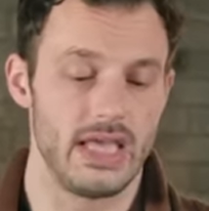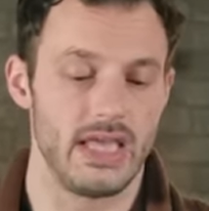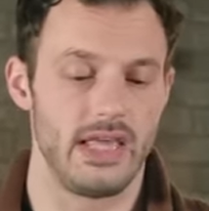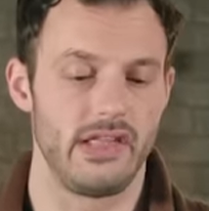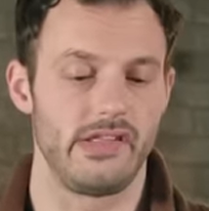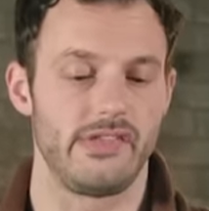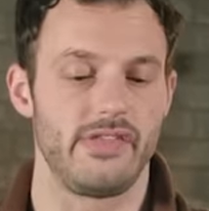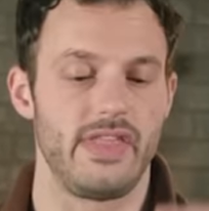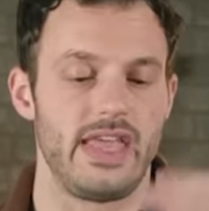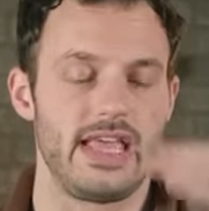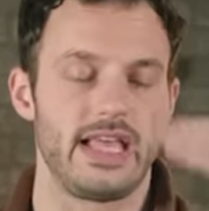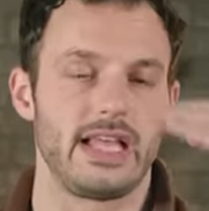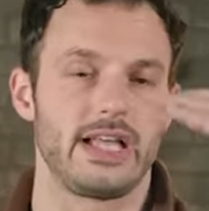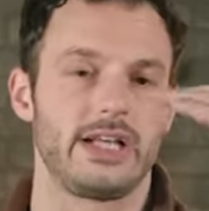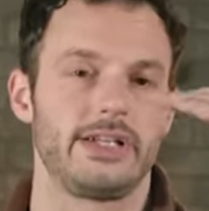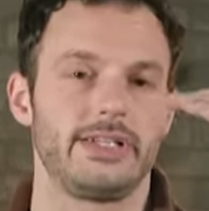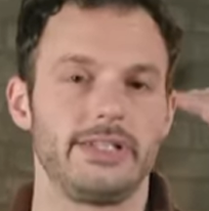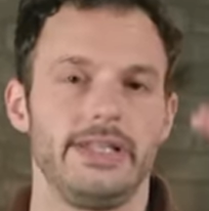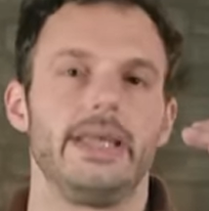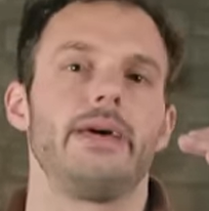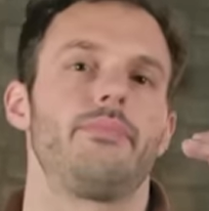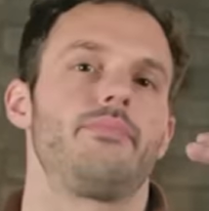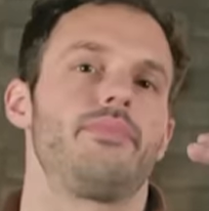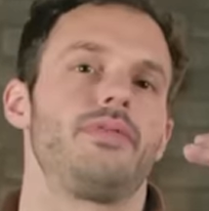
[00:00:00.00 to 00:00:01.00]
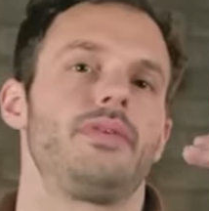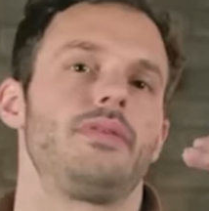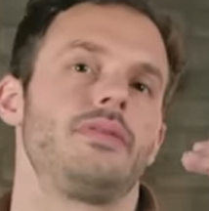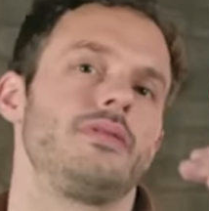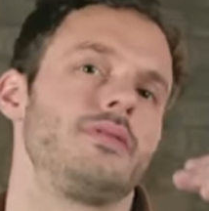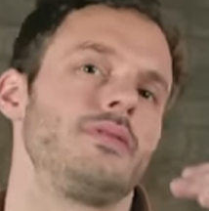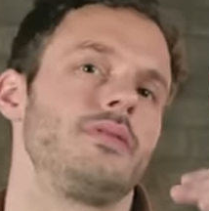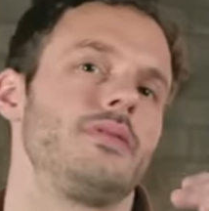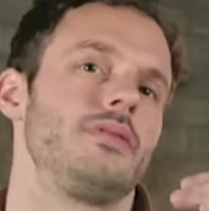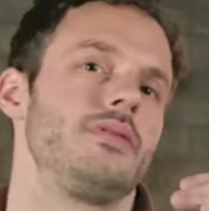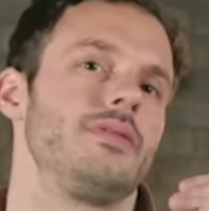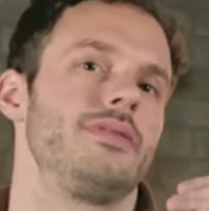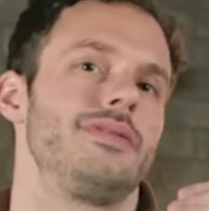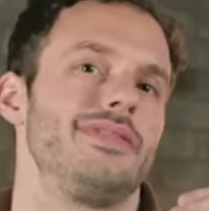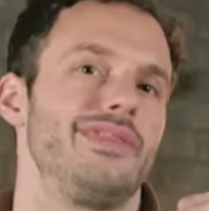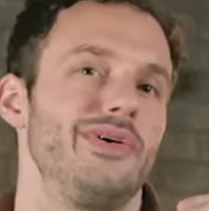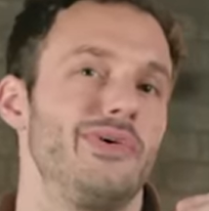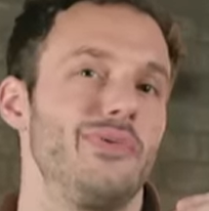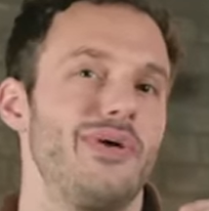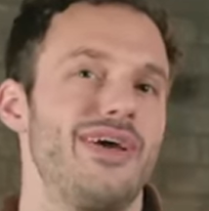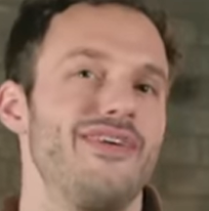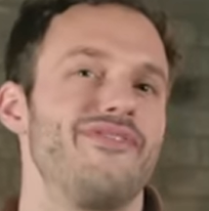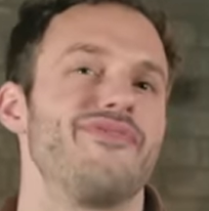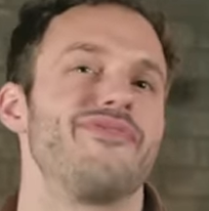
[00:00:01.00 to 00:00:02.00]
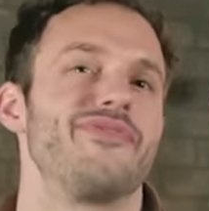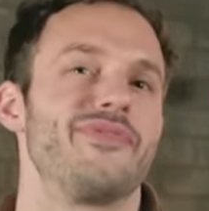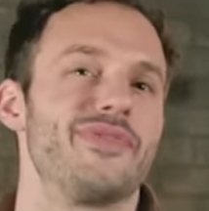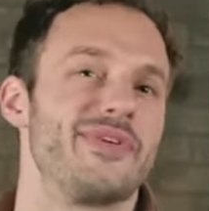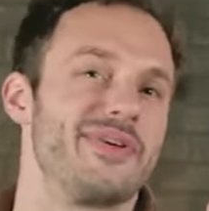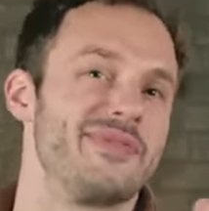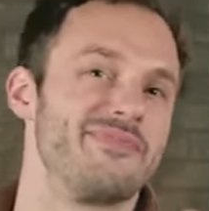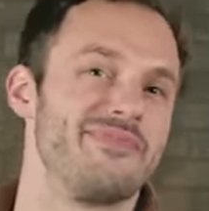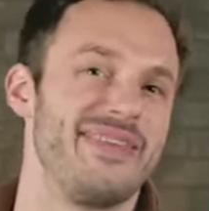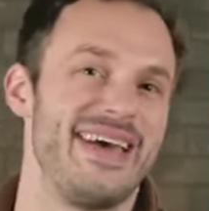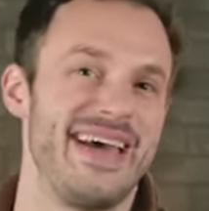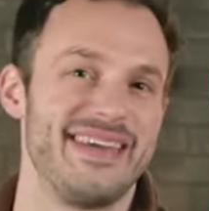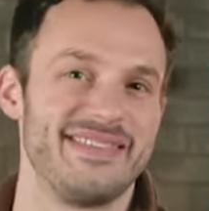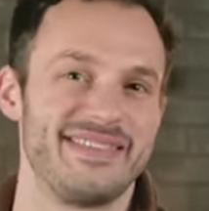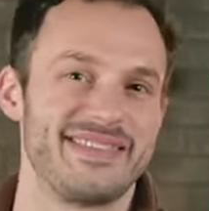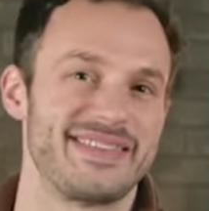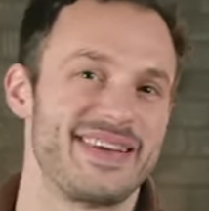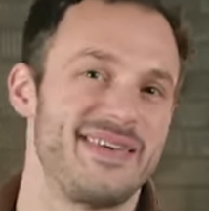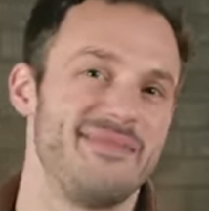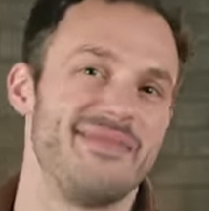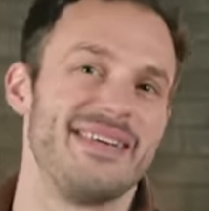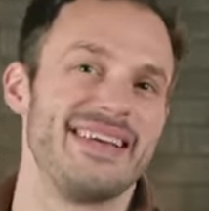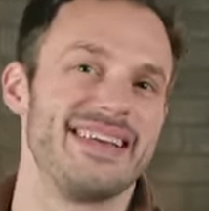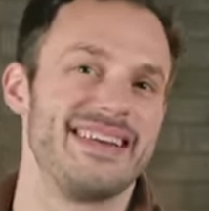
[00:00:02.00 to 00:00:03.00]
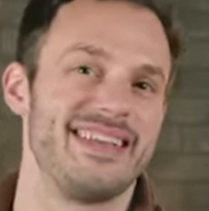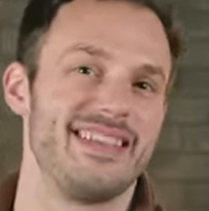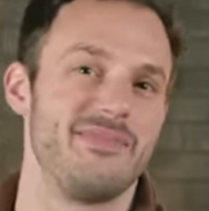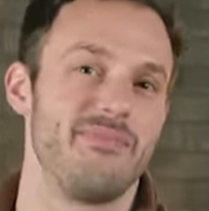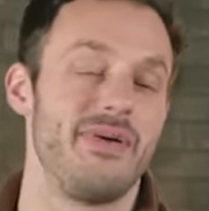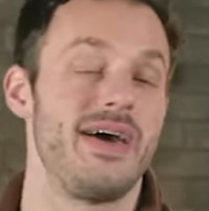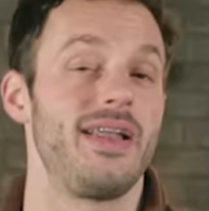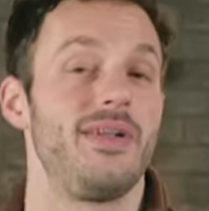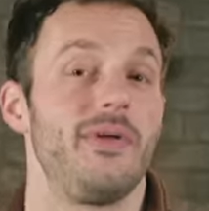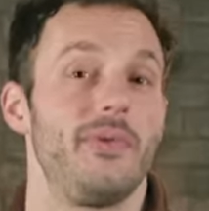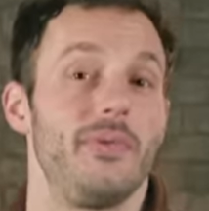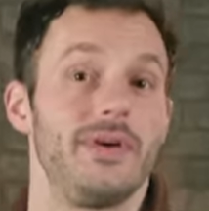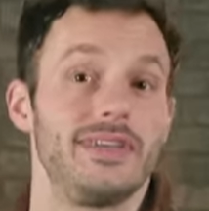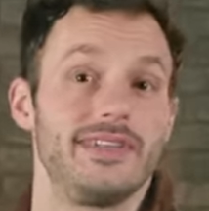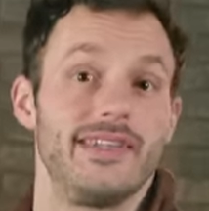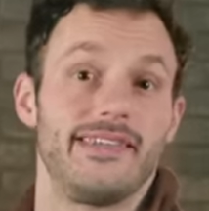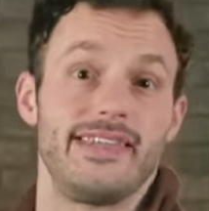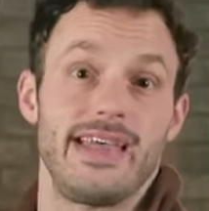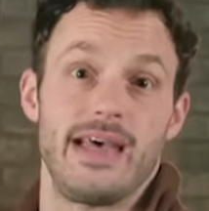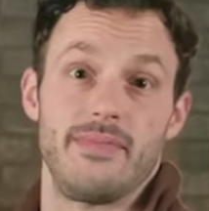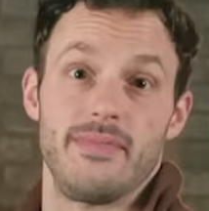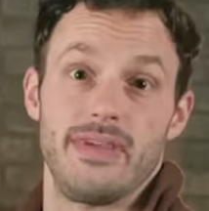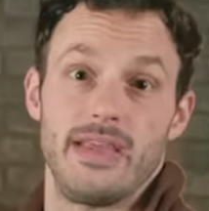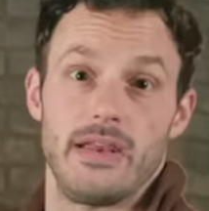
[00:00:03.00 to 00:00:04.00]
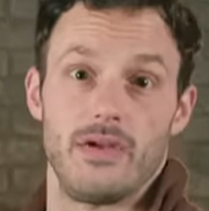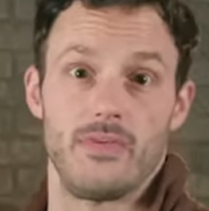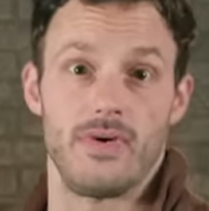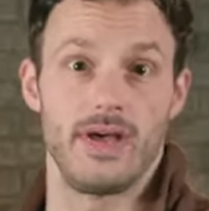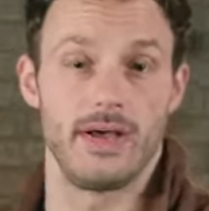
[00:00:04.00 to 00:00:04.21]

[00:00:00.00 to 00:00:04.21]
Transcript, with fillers: is they clip the waveform as it's coming into the pedal. What does that mean?